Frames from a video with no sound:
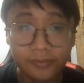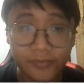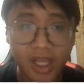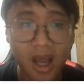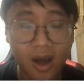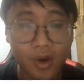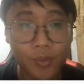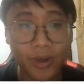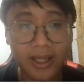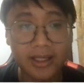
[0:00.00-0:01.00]
Now,
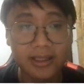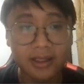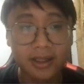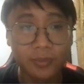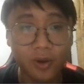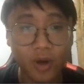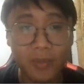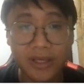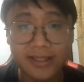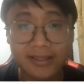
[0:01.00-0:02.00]
when a
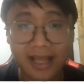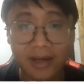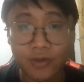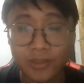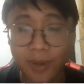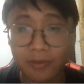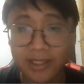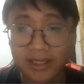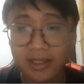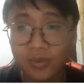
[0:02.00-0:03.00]
program is not
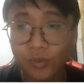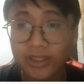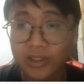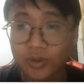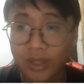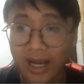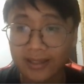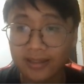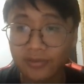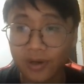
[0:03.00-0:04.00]
responding, we need to
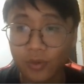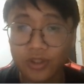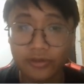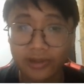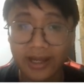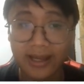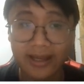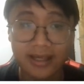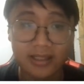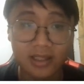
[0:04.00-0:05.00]
identify which thread
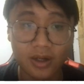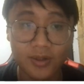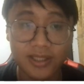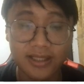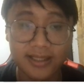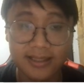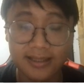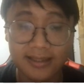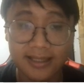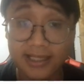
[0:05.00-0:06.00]
is causing the
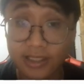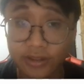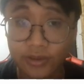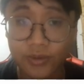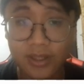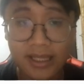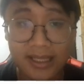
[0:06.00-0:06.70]
issue.